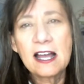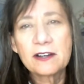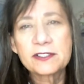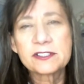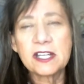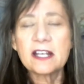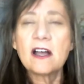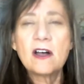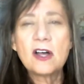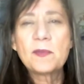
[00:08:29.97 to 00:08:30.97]
how to stay
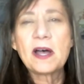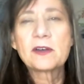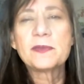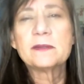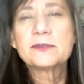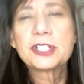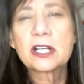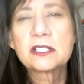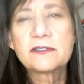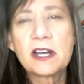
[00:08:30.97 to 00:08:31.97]
calm, how to be
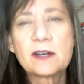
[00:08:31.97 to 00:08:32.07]
objective,